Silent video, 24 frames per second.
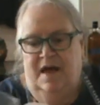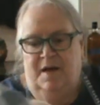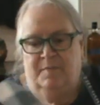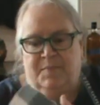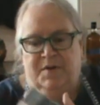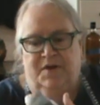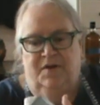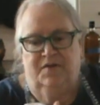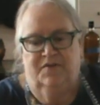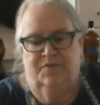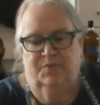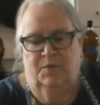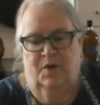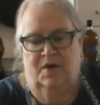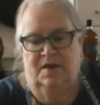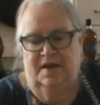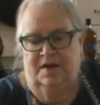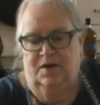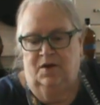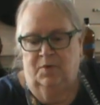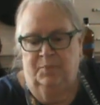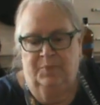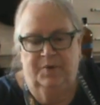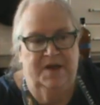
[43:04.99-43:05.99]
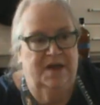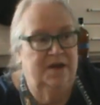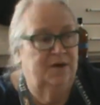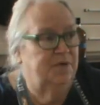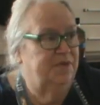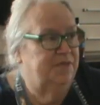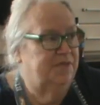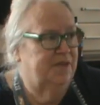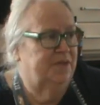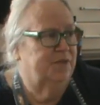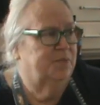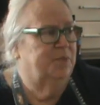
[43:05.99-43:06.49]
because like our piano
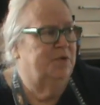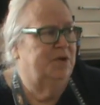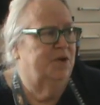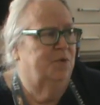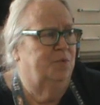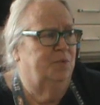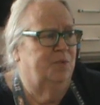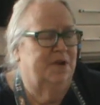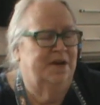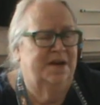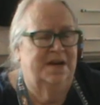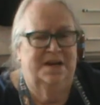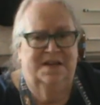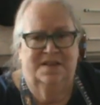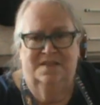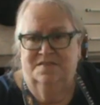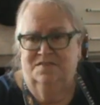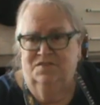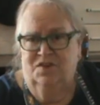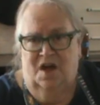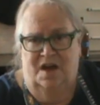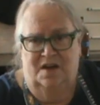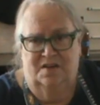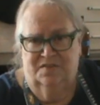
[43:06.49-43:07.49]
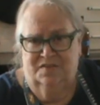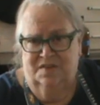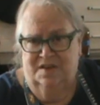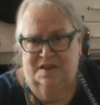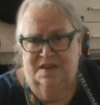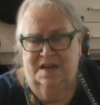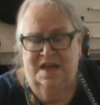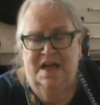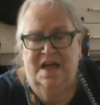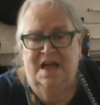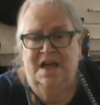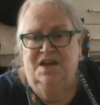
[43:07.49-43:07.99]
and things, we don't want any toxic.